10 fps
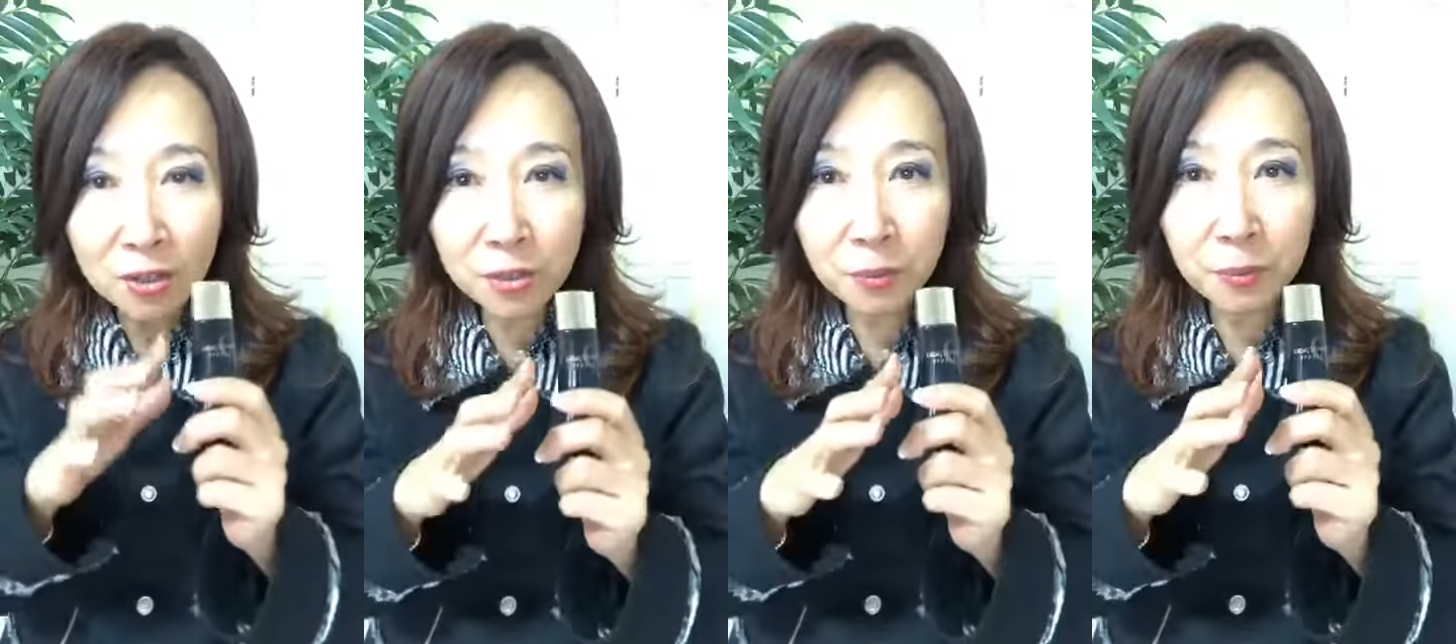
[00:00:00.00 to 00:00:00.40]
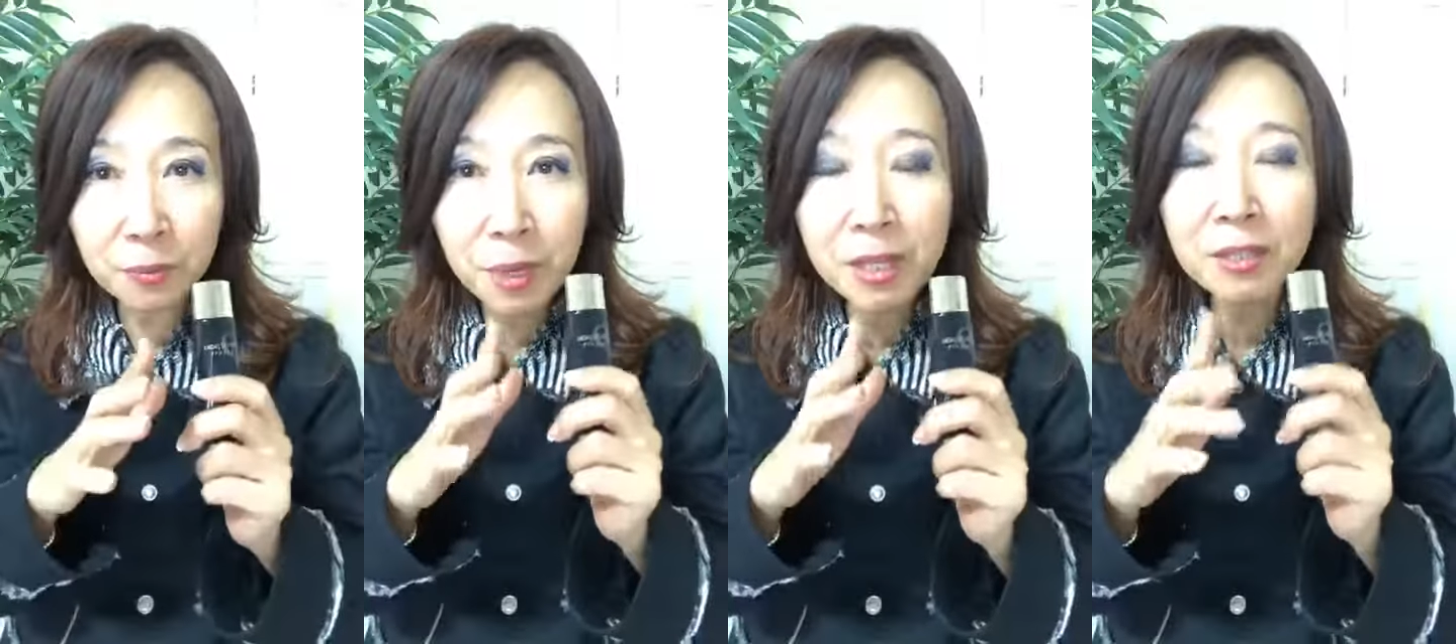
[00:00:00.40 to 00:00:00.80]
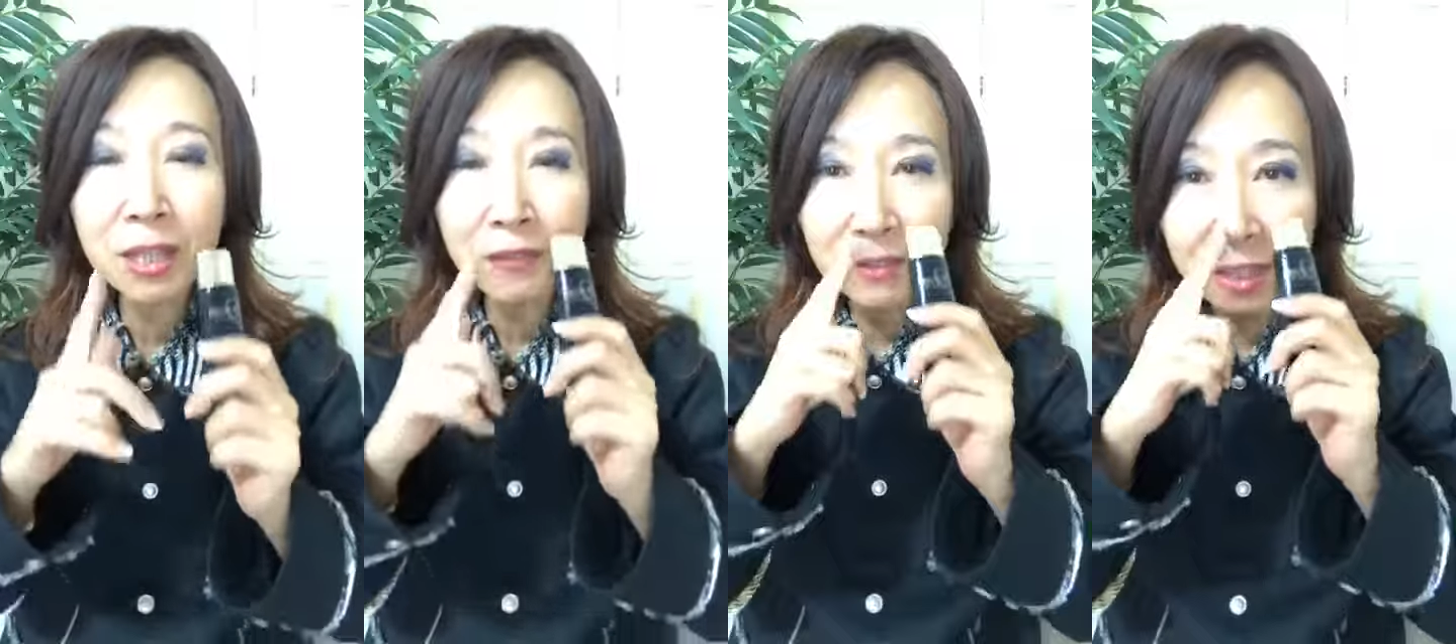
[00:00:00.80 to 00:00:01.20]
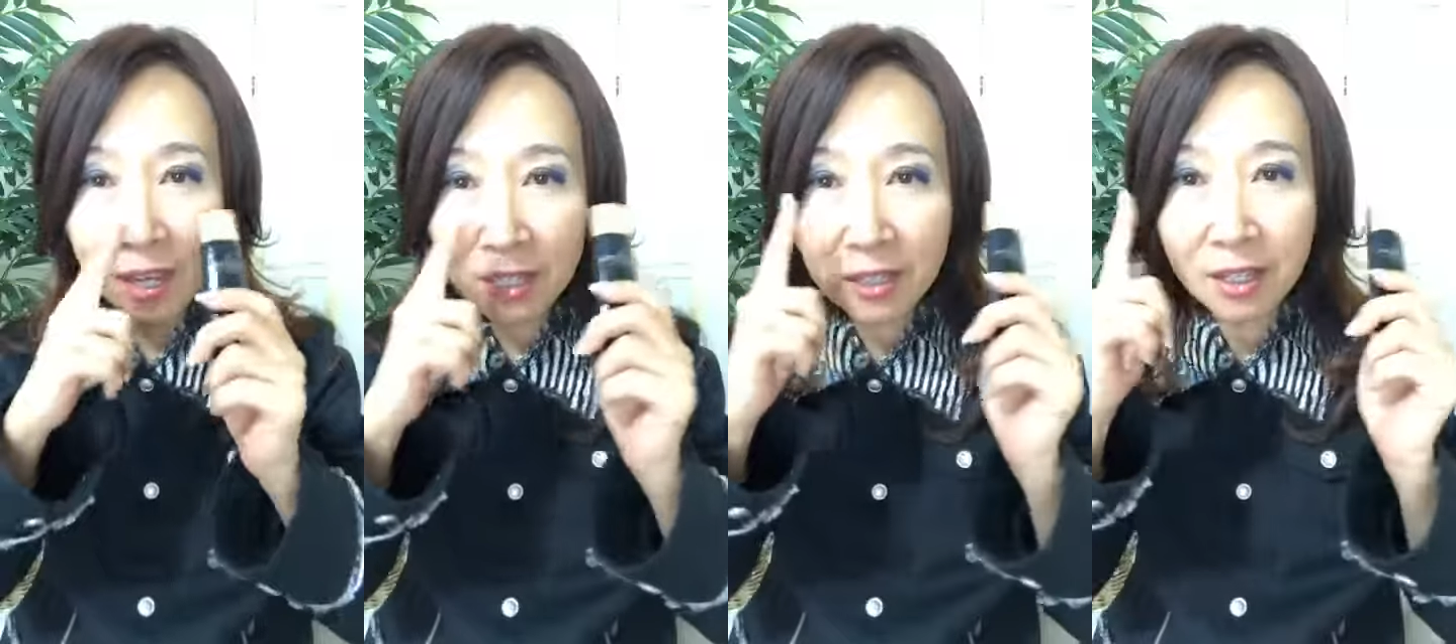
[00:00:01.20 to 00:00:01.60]
you know better to have
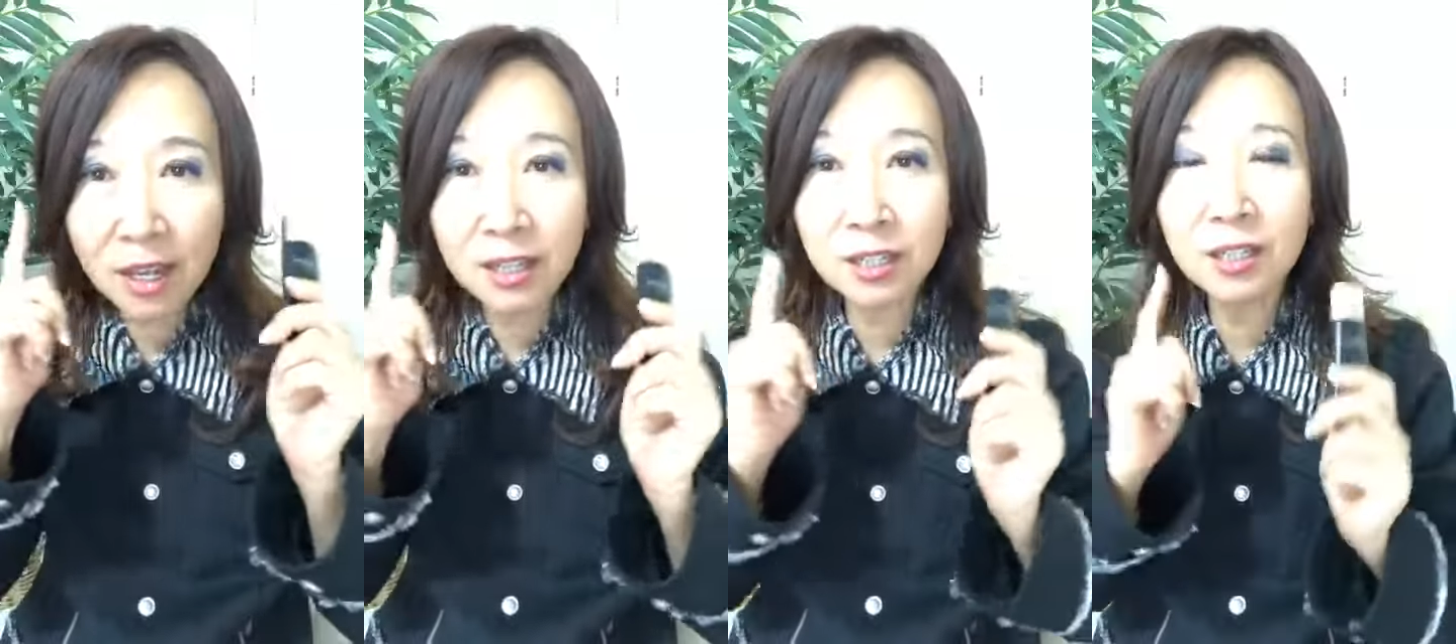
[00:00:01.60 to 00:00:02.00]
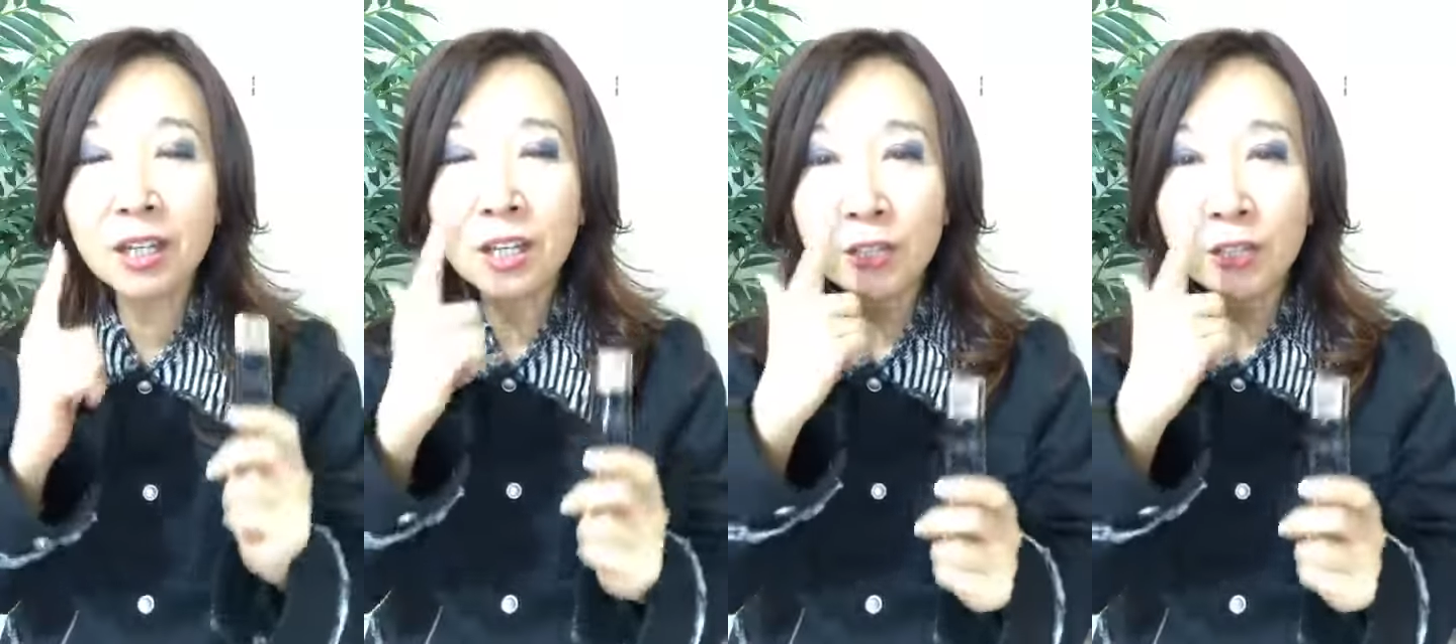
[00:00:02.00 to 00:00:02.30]
darker color